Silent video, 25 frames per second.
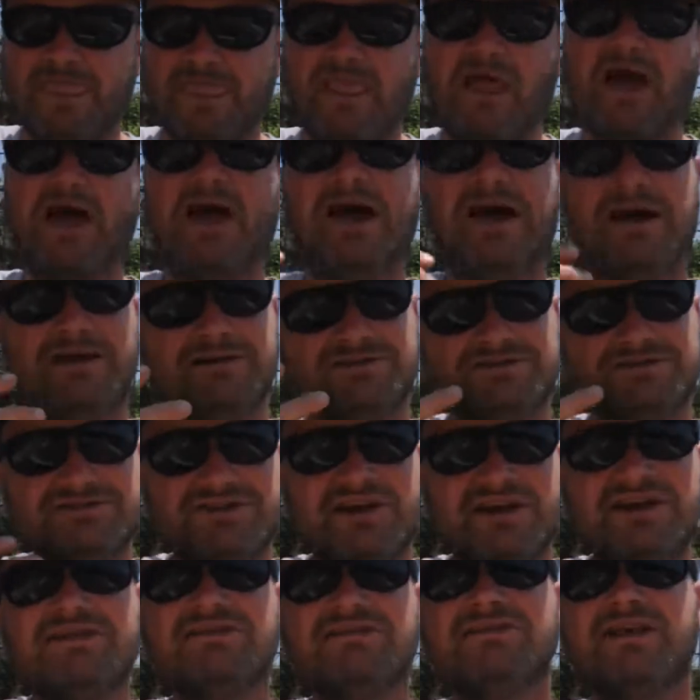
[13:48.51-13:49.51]
Can
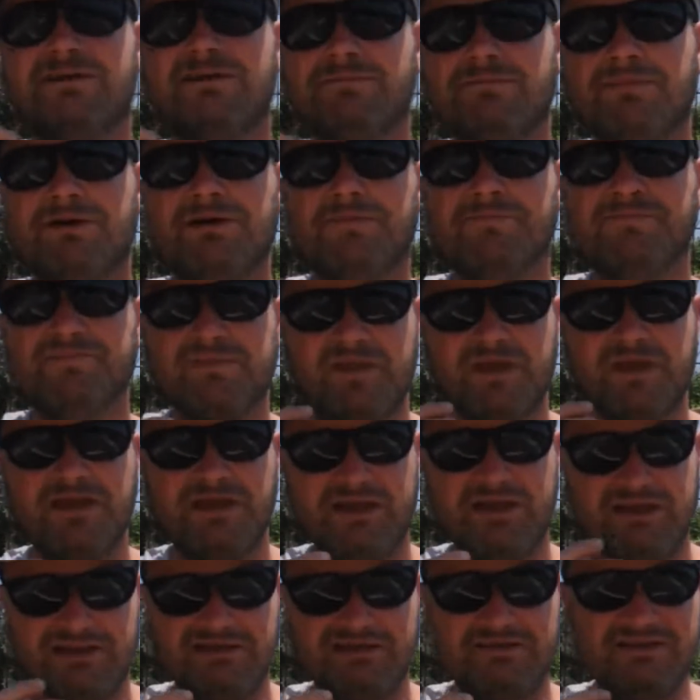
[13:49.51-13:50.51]
taste that bit.
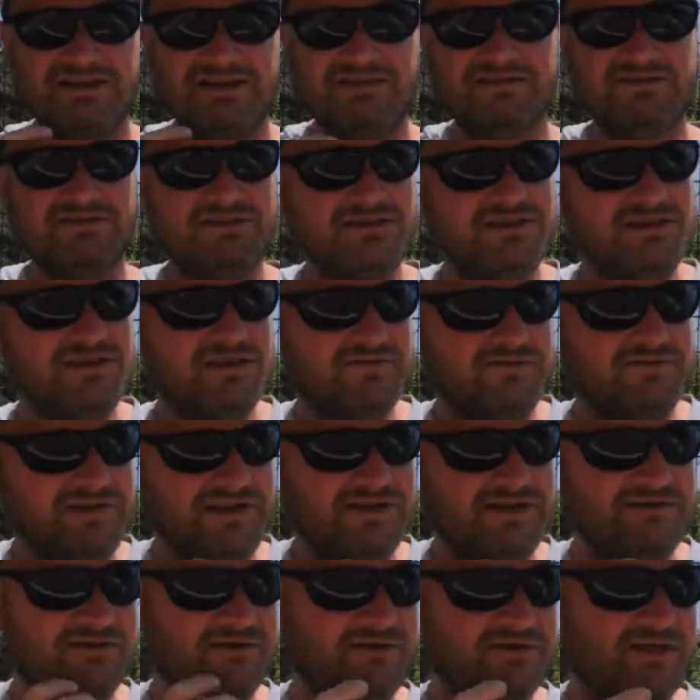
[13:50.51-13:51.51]
Can taste the
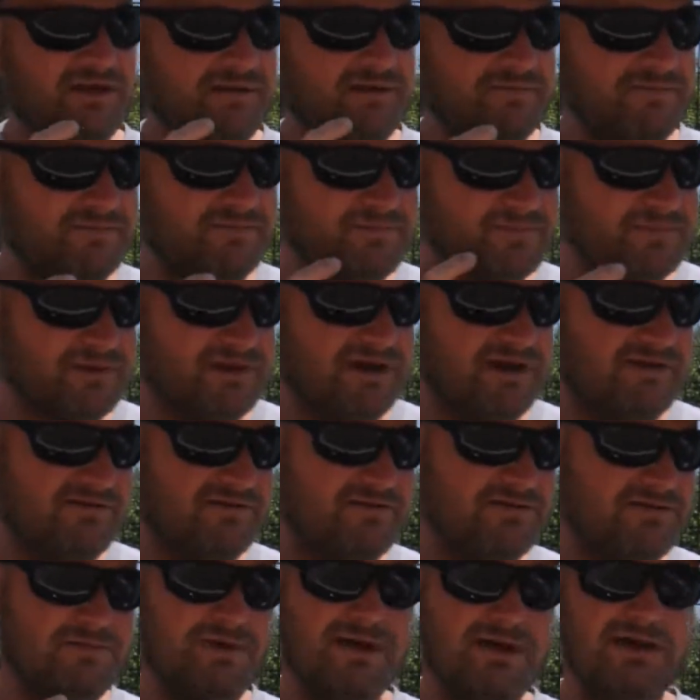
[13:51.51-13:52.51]
flavor of
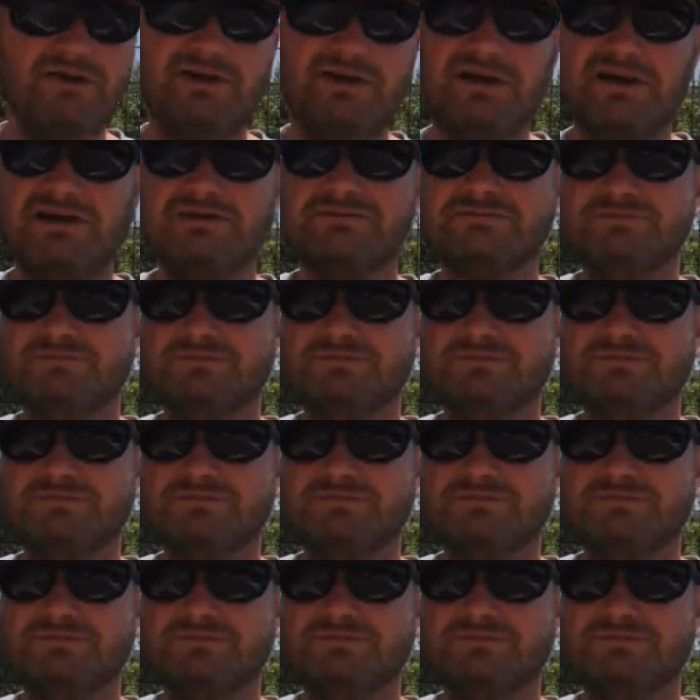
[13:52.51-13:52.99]
the berry.